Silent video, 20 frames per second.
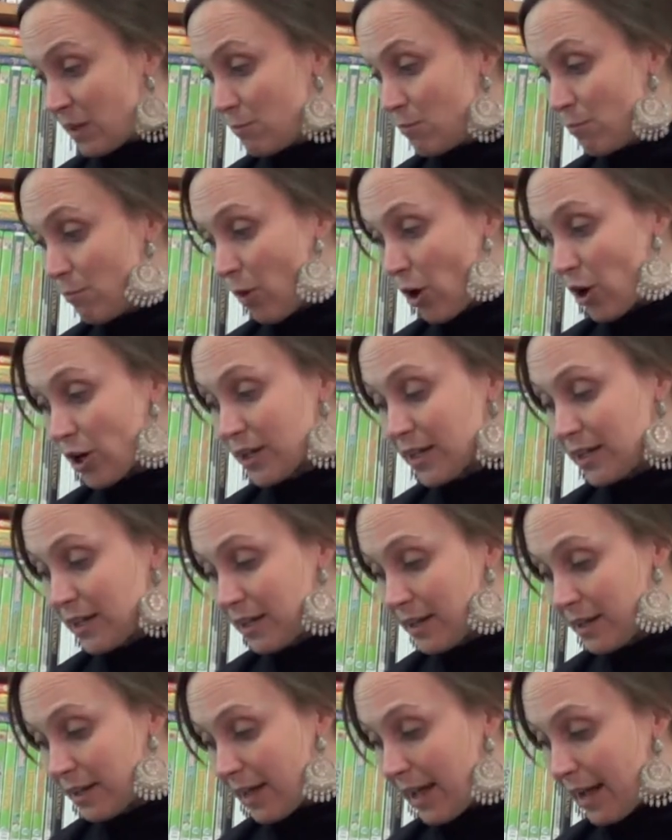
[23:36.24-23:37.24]

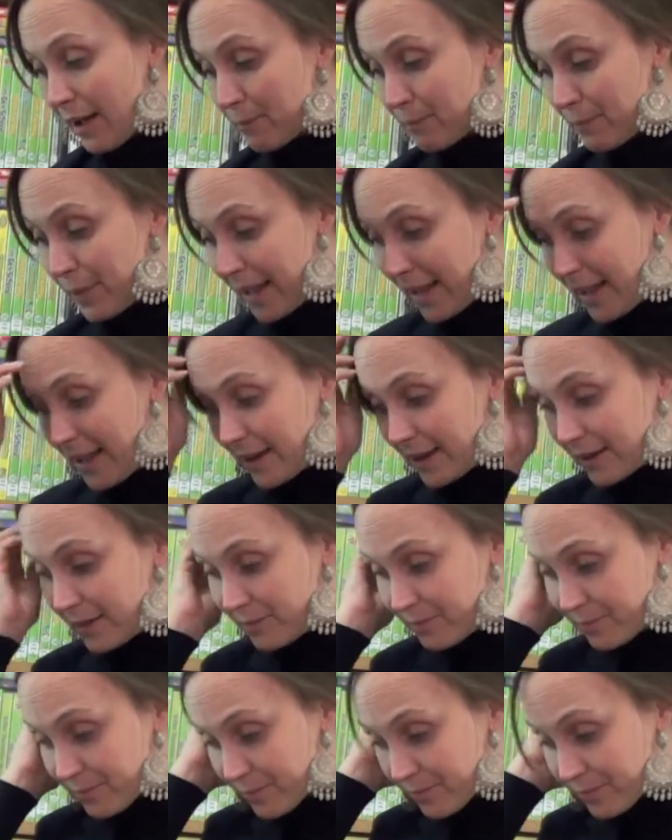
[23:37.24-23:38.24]
Marketing
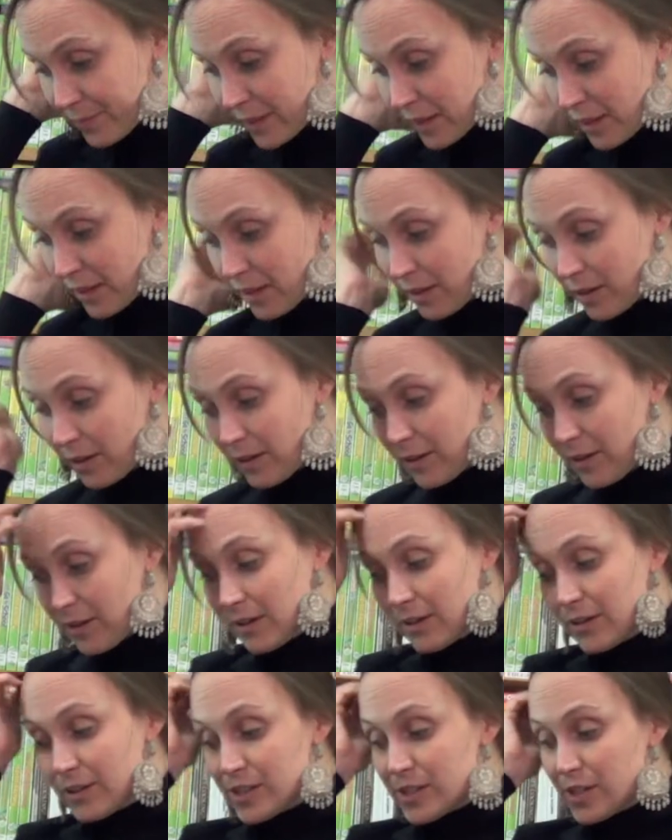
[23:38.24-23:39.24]
campaign.
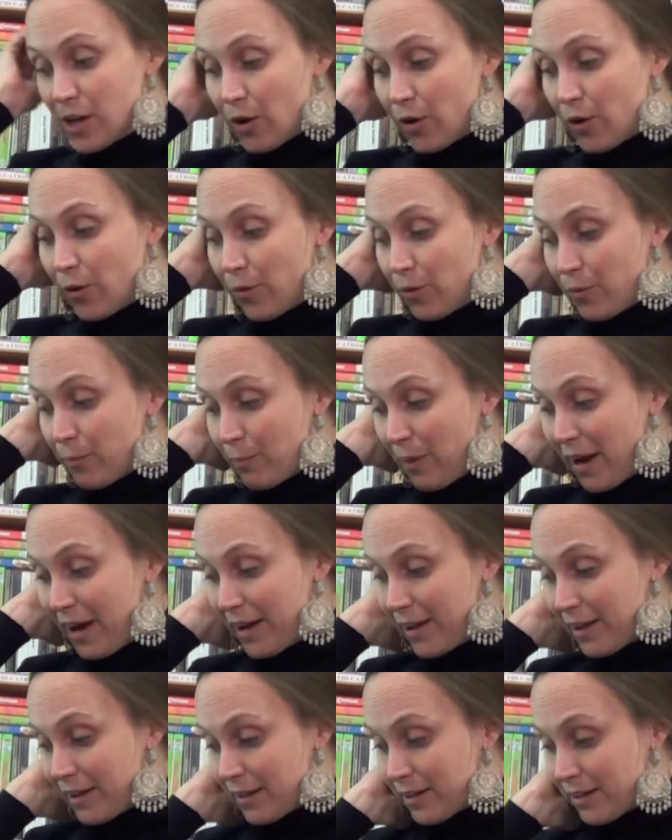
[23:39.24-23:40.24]
So
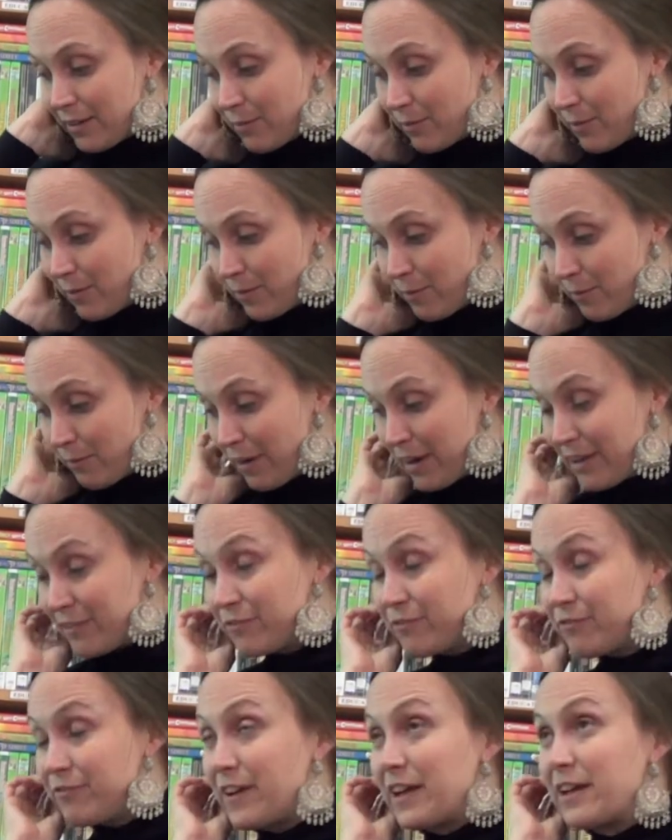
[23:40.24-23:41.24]
my
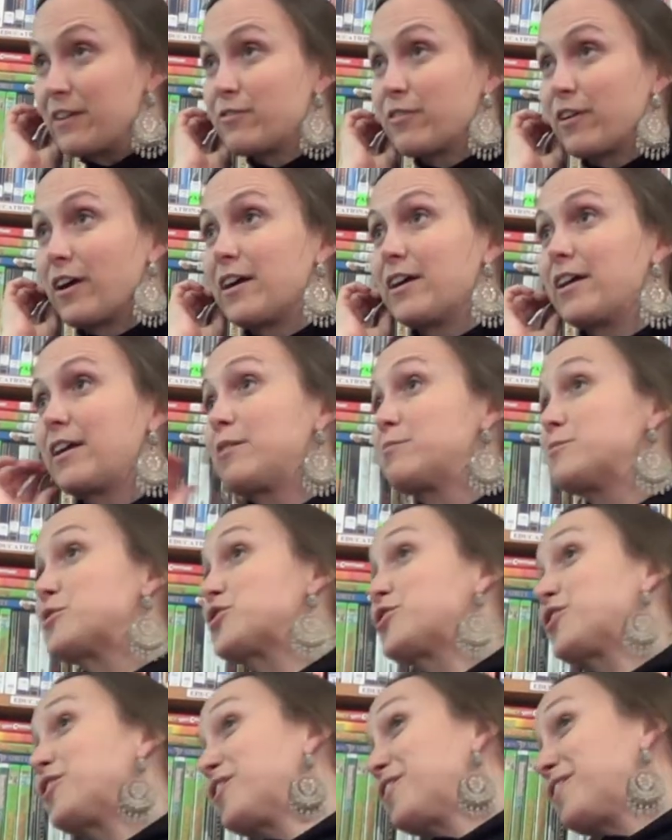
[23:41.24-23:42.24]
favorite, and I'm
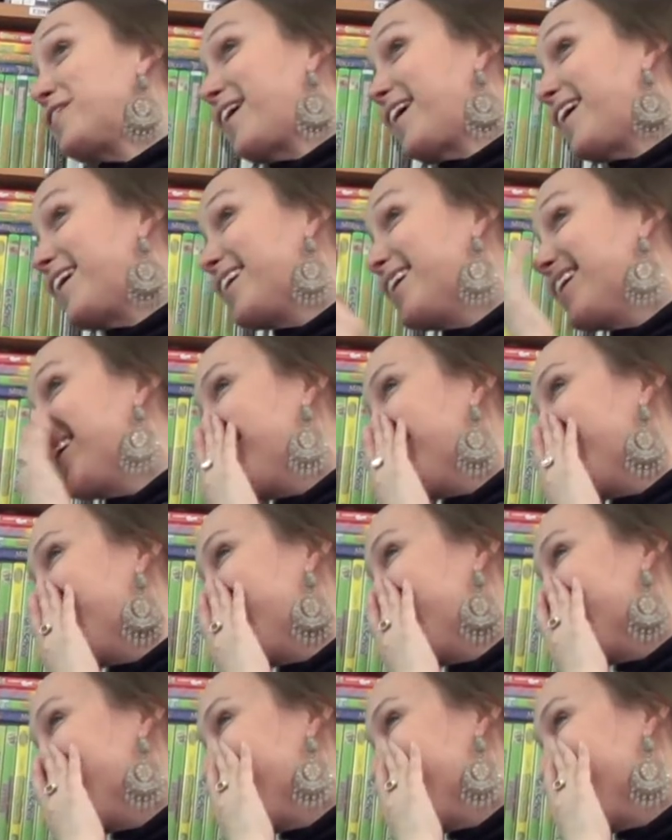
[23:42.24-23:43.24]
sure that
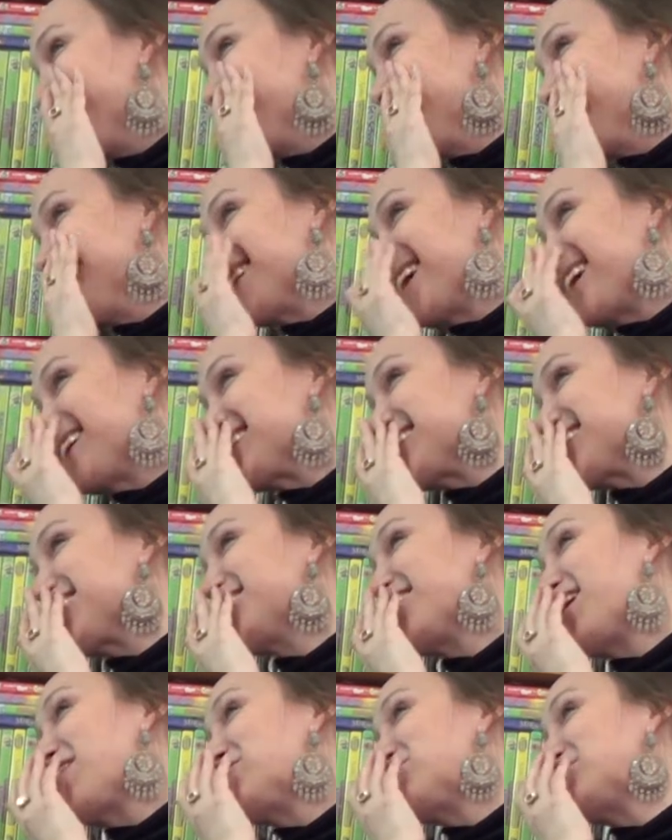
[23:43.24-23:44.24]
Natasha,
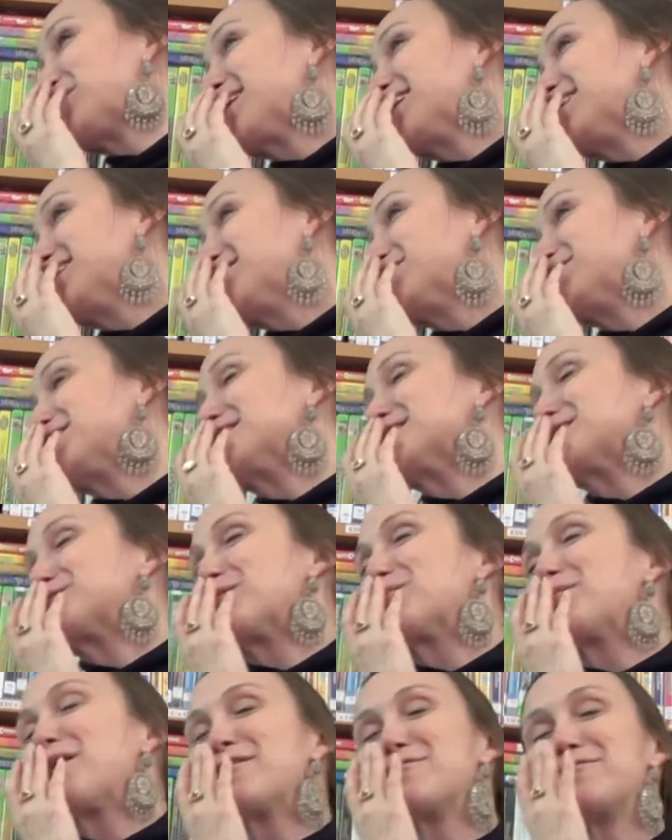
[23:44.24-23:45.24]
you have plenty of these,
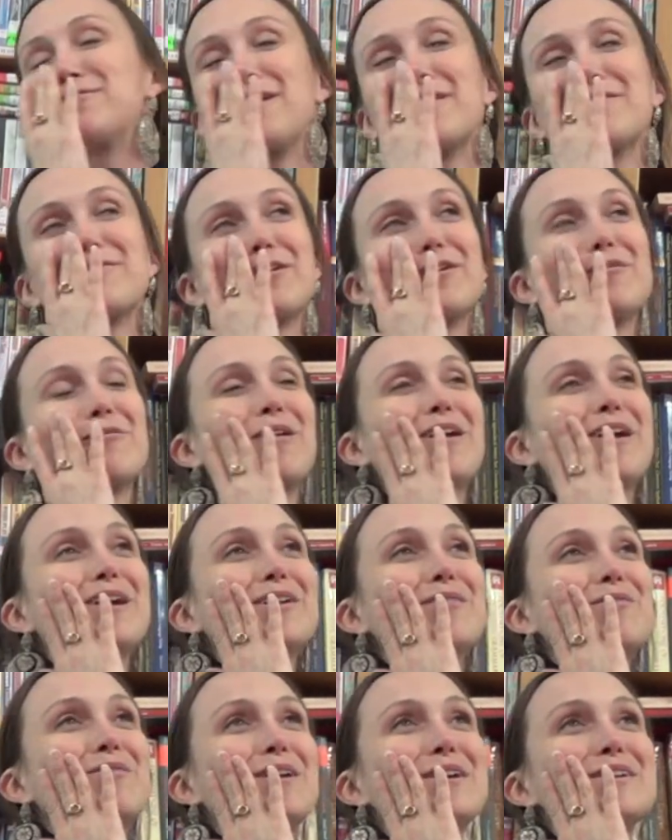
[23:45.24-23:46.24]
but my favorite
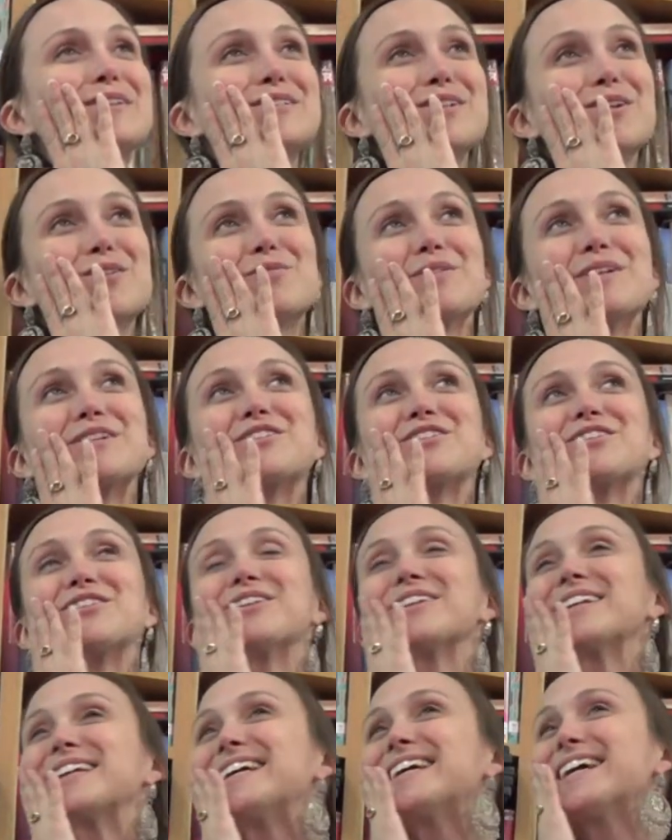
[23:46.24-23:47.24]
one was
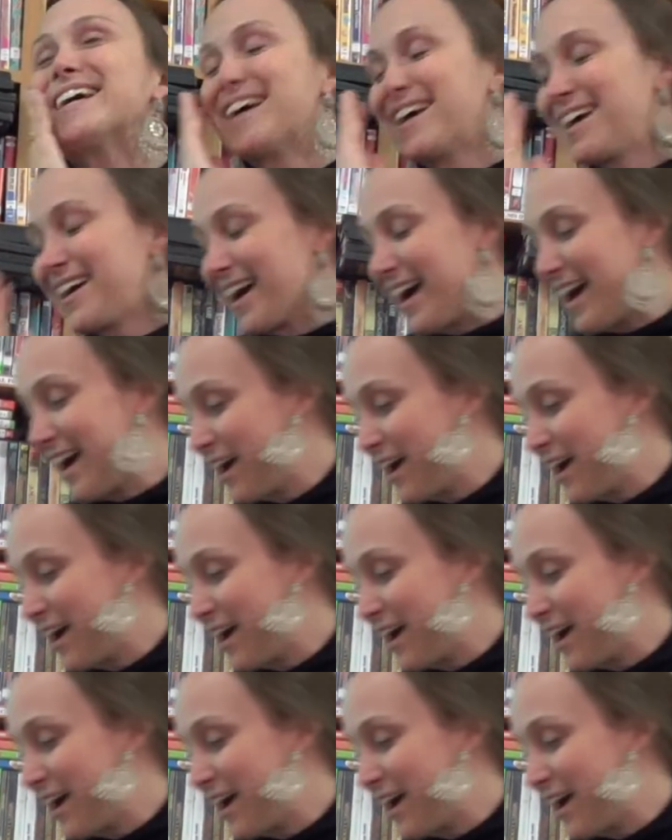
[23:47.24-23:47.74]
originally, I